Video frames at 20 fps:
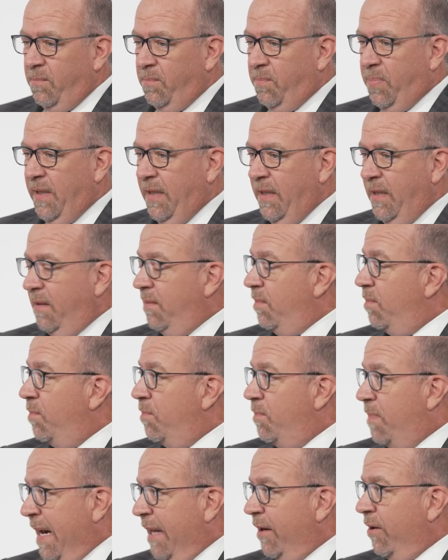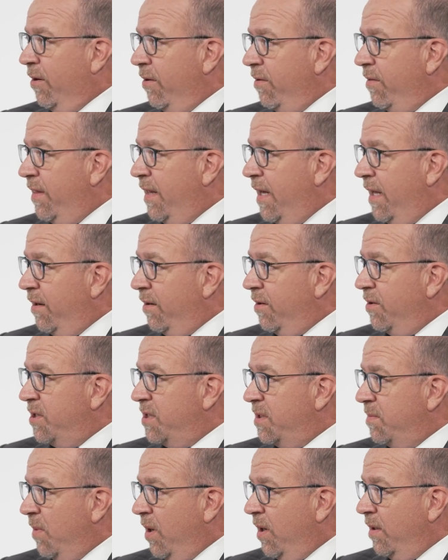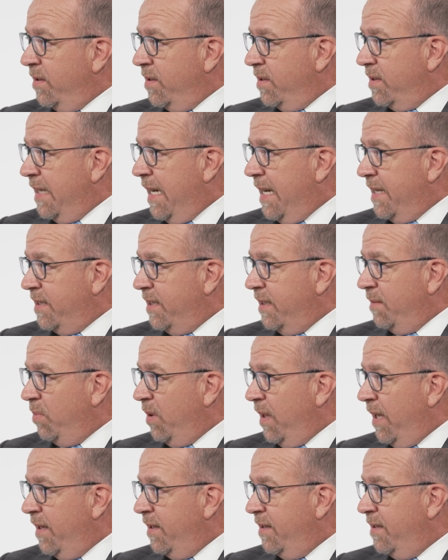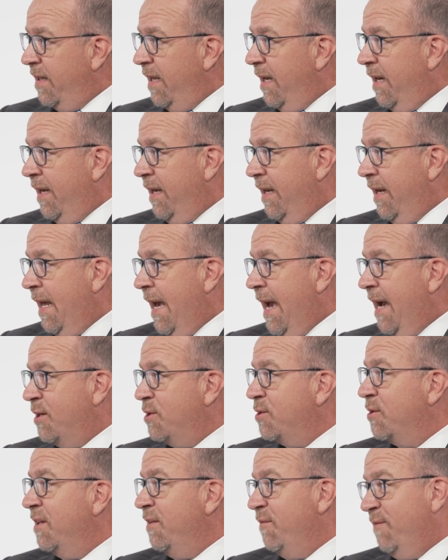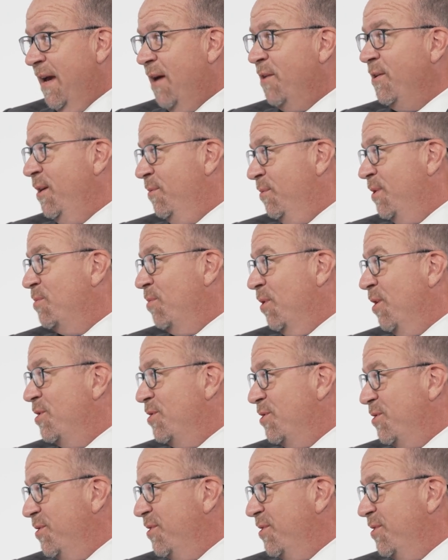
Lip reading: be better than our Smart and Sassy blend, and actually found it was worse.